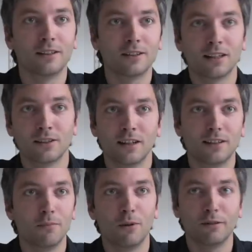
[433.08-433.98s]
in the sense
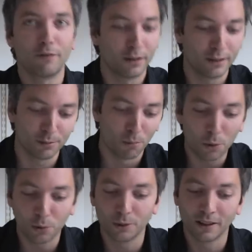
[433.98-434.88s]
that he modified his
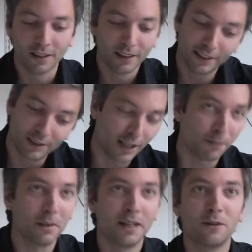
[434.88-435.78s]
mold. He's
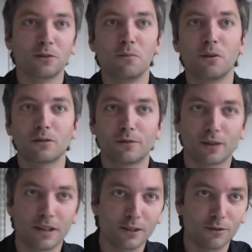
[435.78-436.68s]
like made another mold
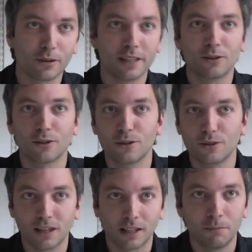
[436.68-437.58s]
for us to
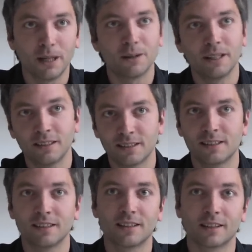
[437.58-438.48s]
reintroduce like bearings and
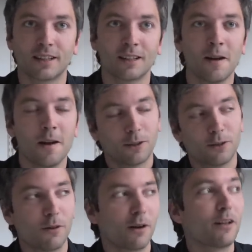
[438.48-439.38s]
things like that,
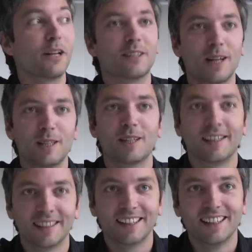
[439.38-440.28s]
because they were very
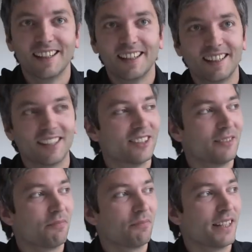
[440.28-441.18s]
exciting. You
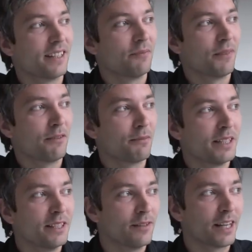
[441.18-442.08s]
know, yeah,
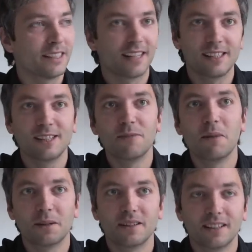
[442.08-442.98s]
everybody's very excited
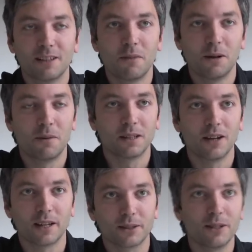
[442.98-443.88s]
about
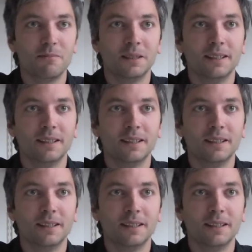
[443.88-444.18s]
the outcome.